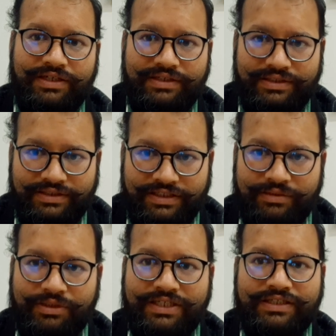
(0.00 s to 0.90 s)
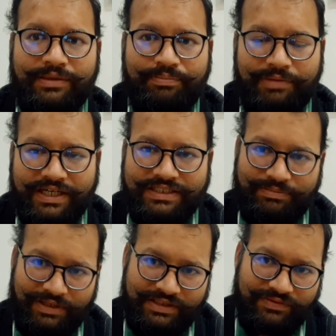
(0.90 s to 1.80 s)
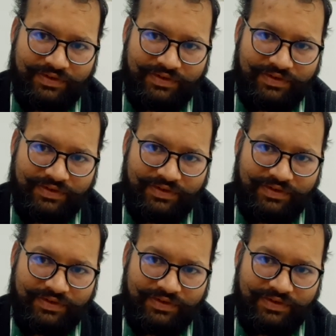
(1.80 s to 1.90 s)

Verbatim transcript: then Germany is the best place,